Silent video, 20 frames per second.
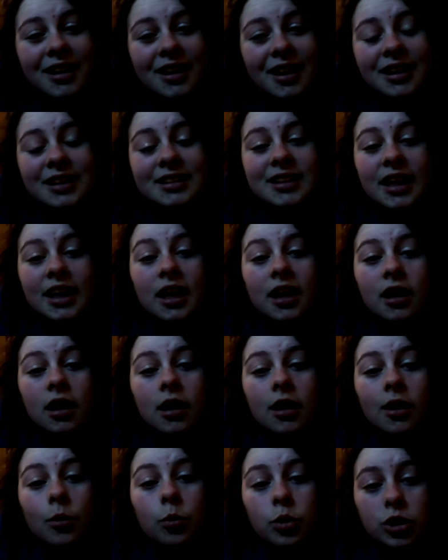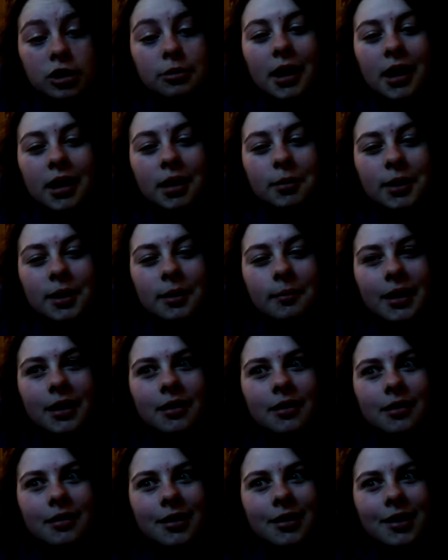And he's like, will you marry me? I'm
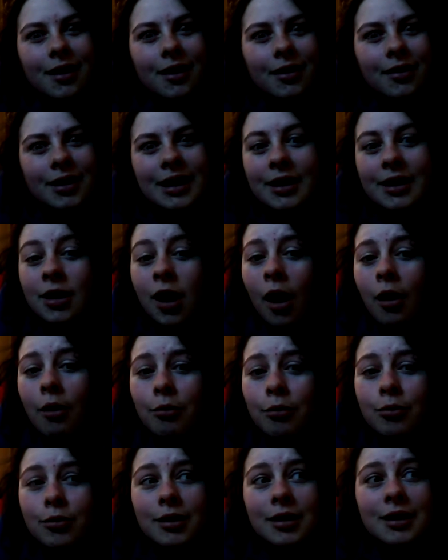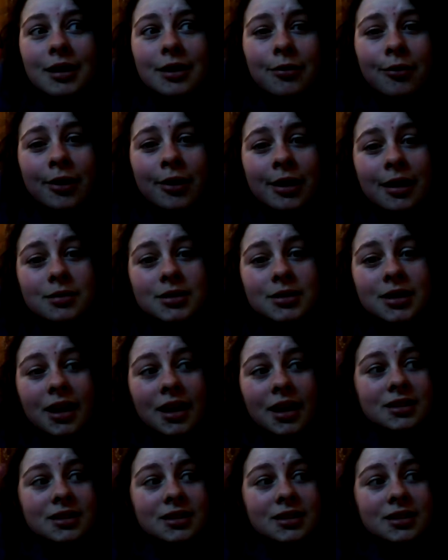like, no. And he got really freaking upset.